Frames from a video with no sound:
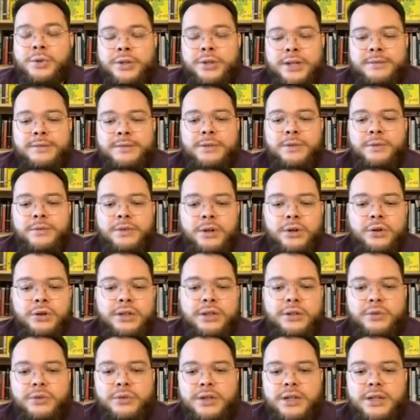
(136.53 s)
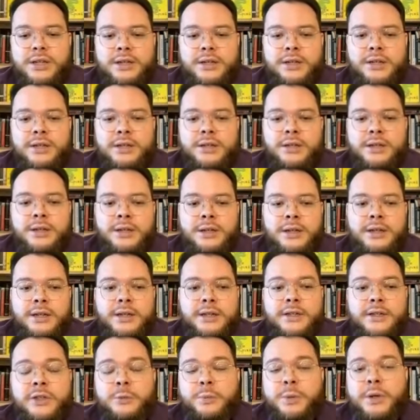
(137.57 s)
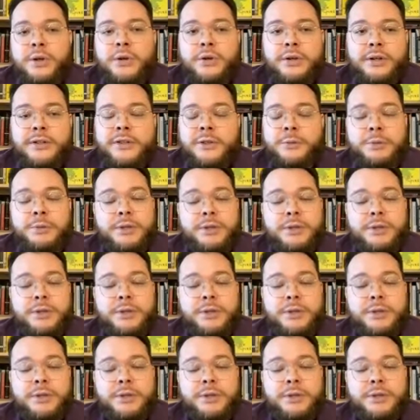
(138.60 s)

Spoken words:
So it gives a very unique experience.